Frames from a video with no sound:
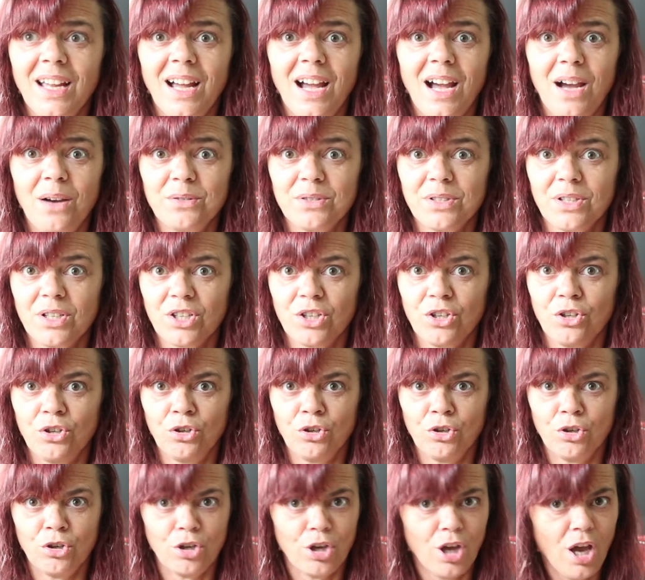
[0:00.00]
I was like,
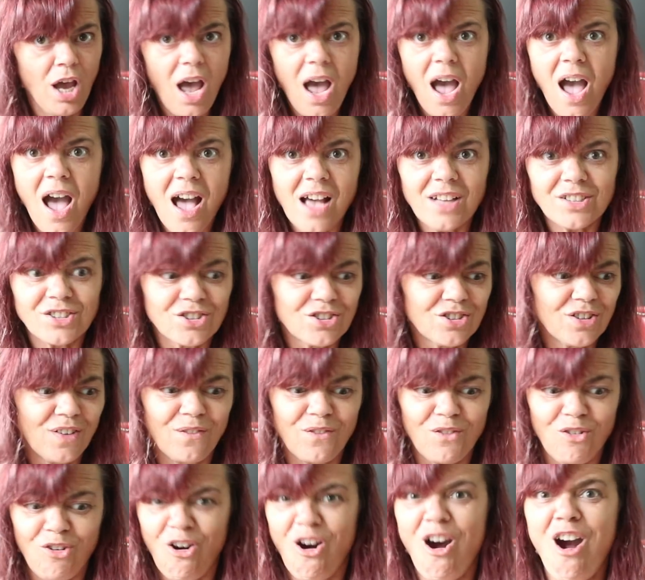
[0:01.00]
yes,
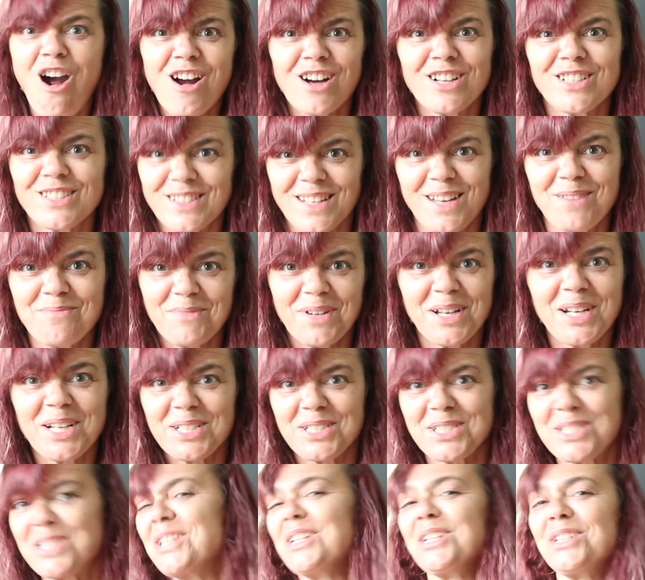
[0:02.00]
of course, I'm going
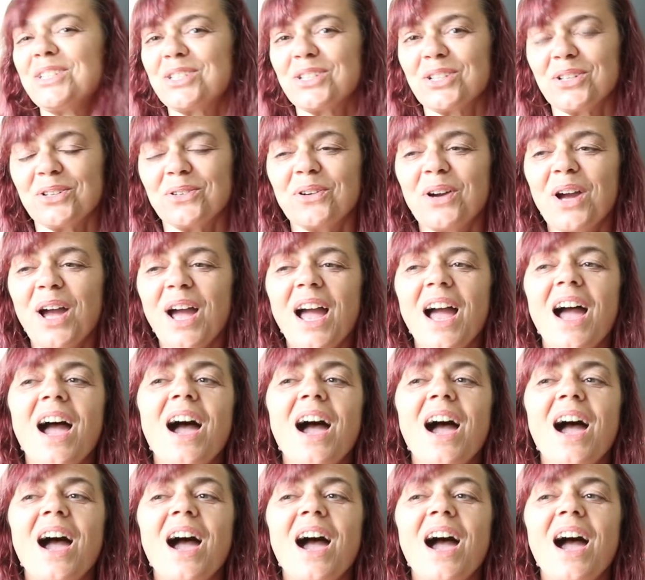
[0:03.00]
to teach you.